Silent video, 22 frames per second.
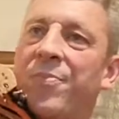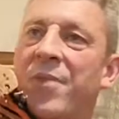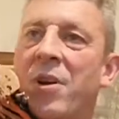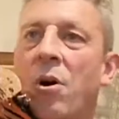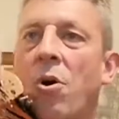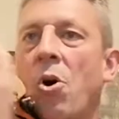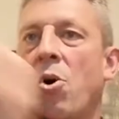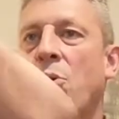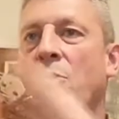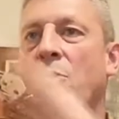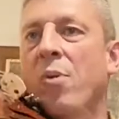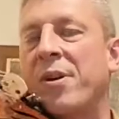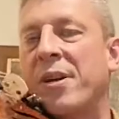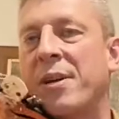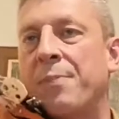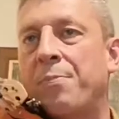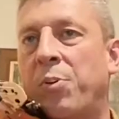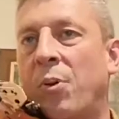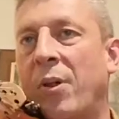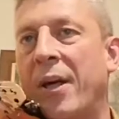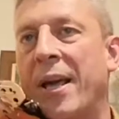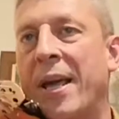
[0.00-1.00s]
awkward to
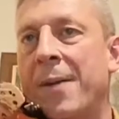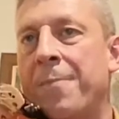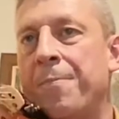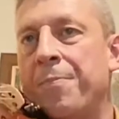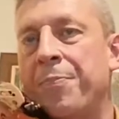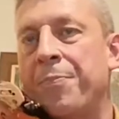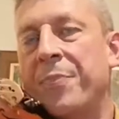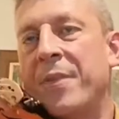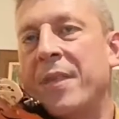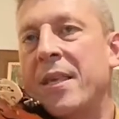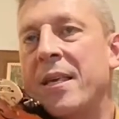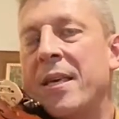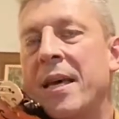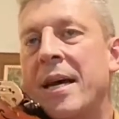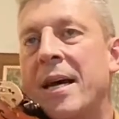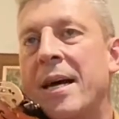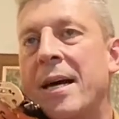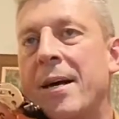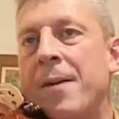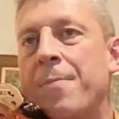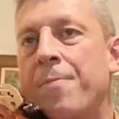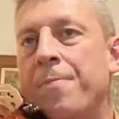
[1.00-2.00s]
play,
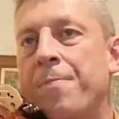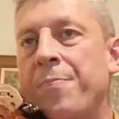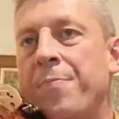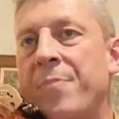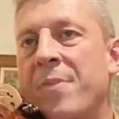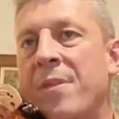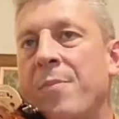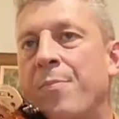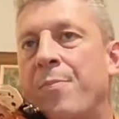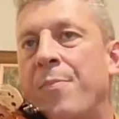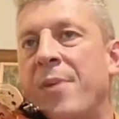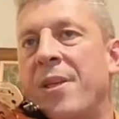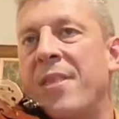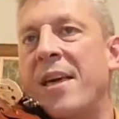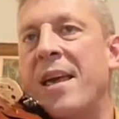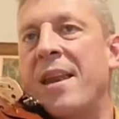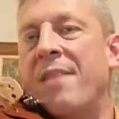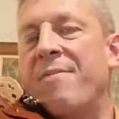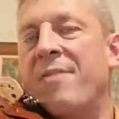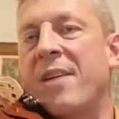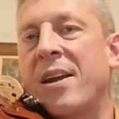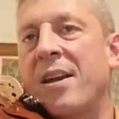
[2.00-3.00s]
but
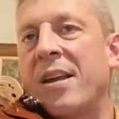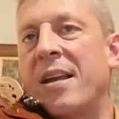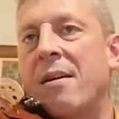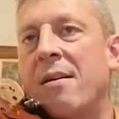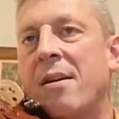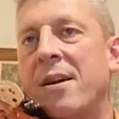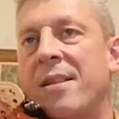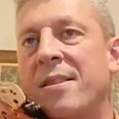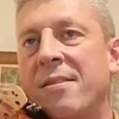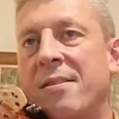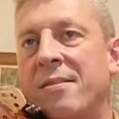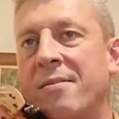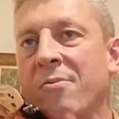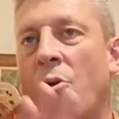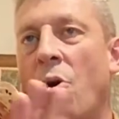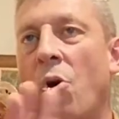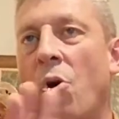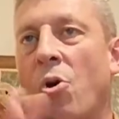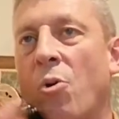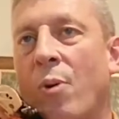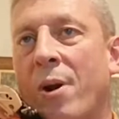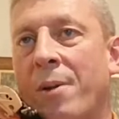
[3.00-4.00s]
then if you're going to add
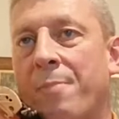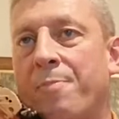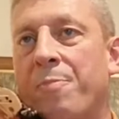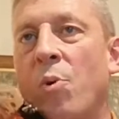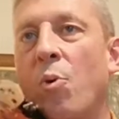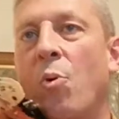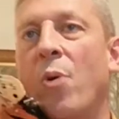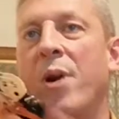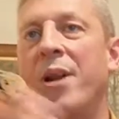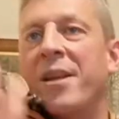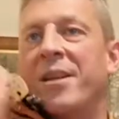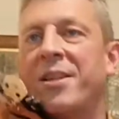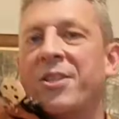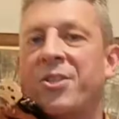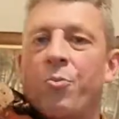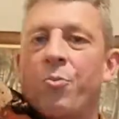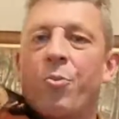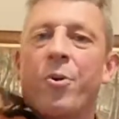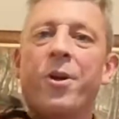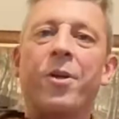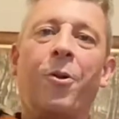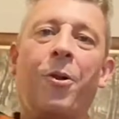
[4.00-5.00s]
awkward bowing in
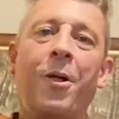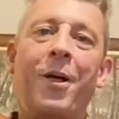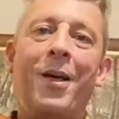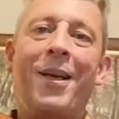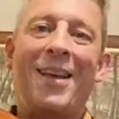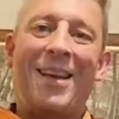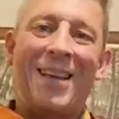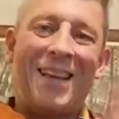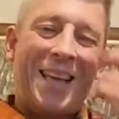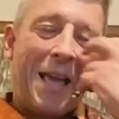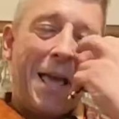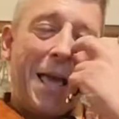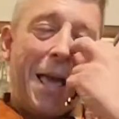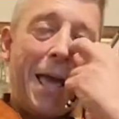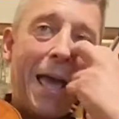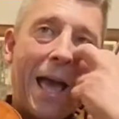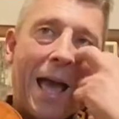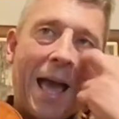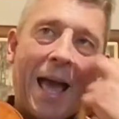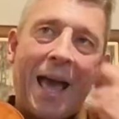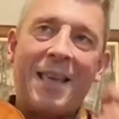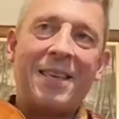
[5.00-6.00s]
as well,
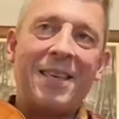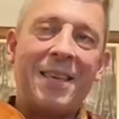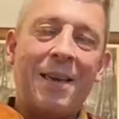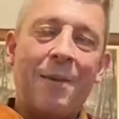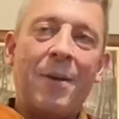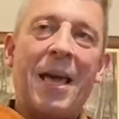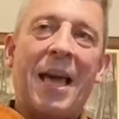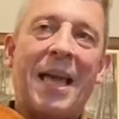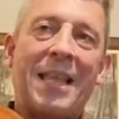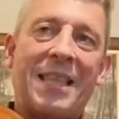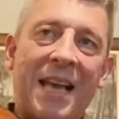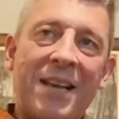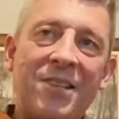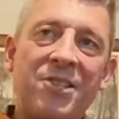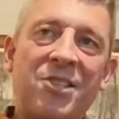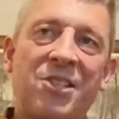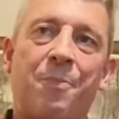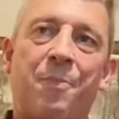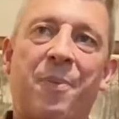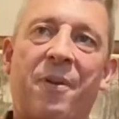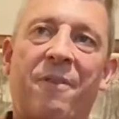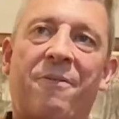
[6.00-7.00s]
it has
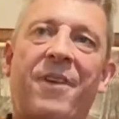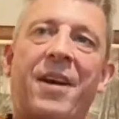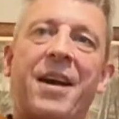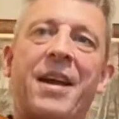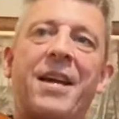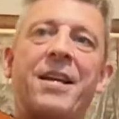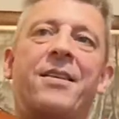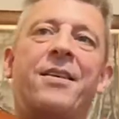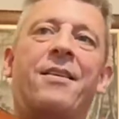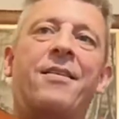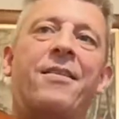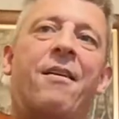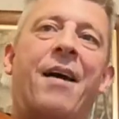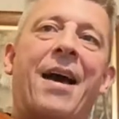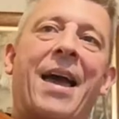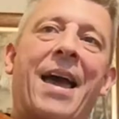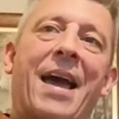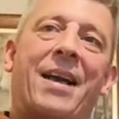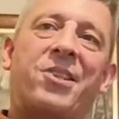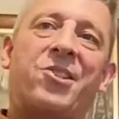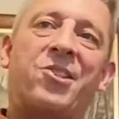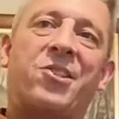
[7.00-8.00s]
to provide that
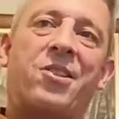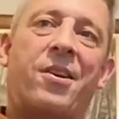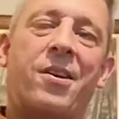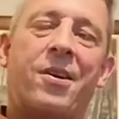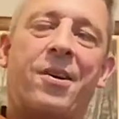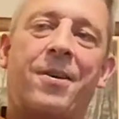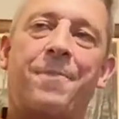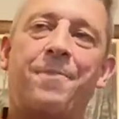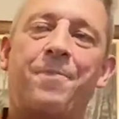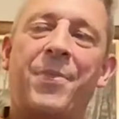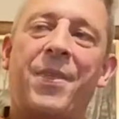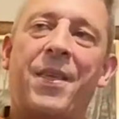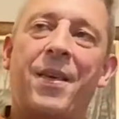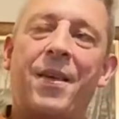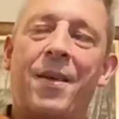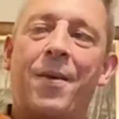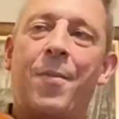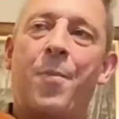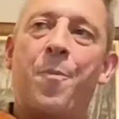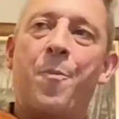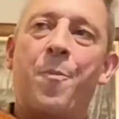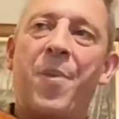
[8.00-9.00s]
extra
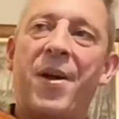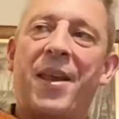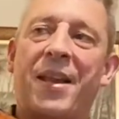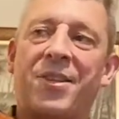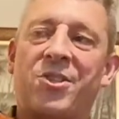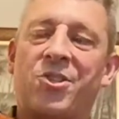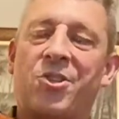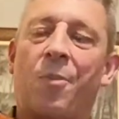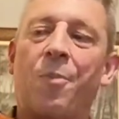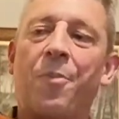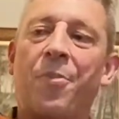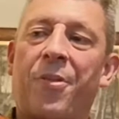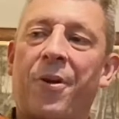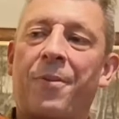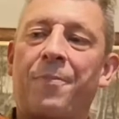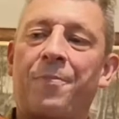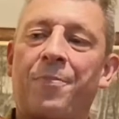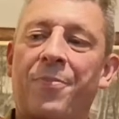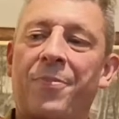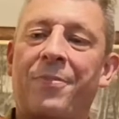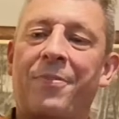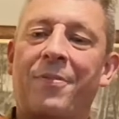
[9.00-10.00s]
bit of
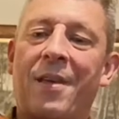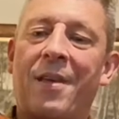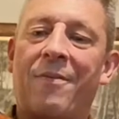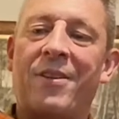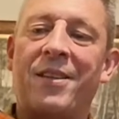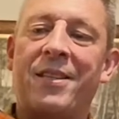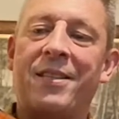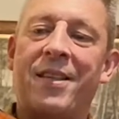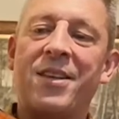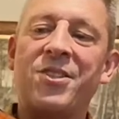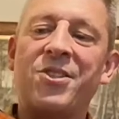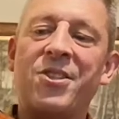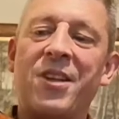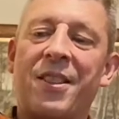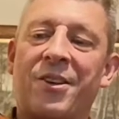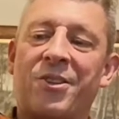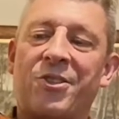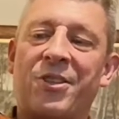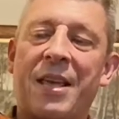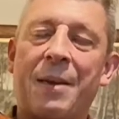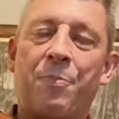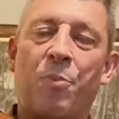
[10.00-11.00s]
something. If it doesn't,
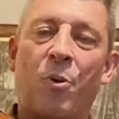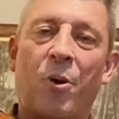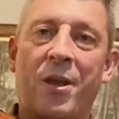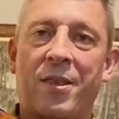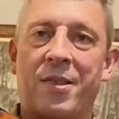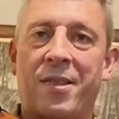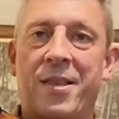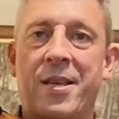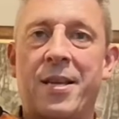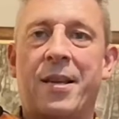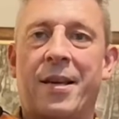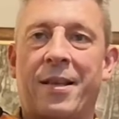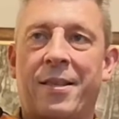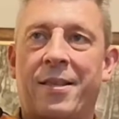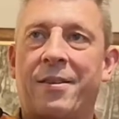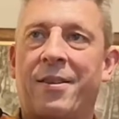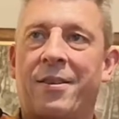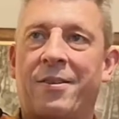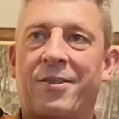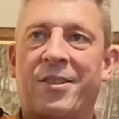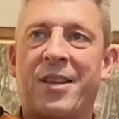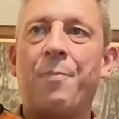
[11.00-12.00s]
there's no point in doing it.
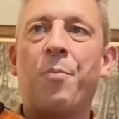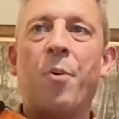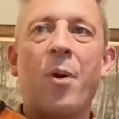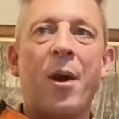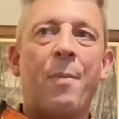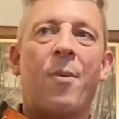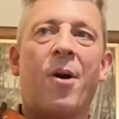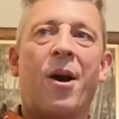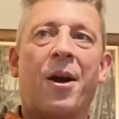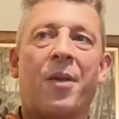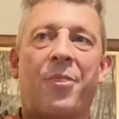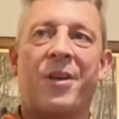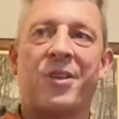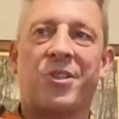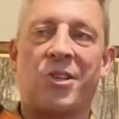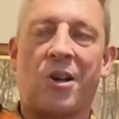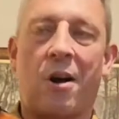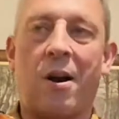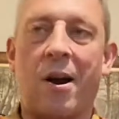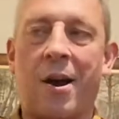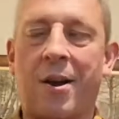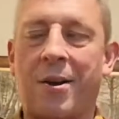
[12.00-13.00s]
There's no point in making this
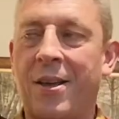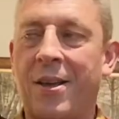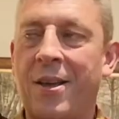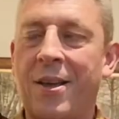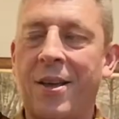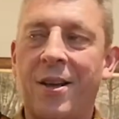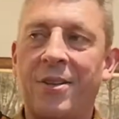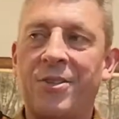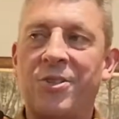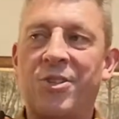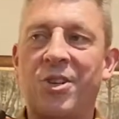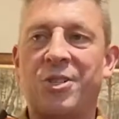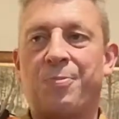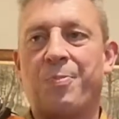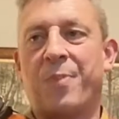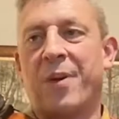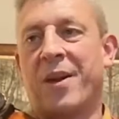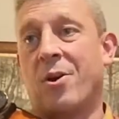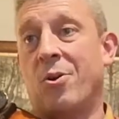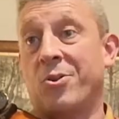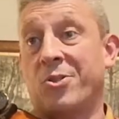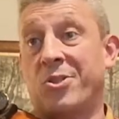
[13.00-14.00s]
hard just
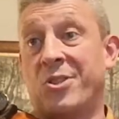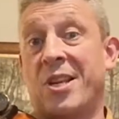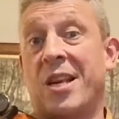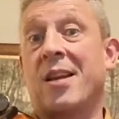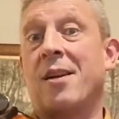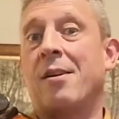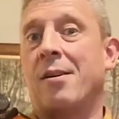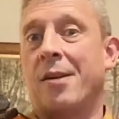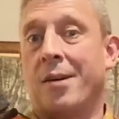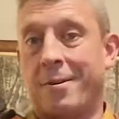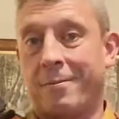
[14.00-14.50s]
because you can.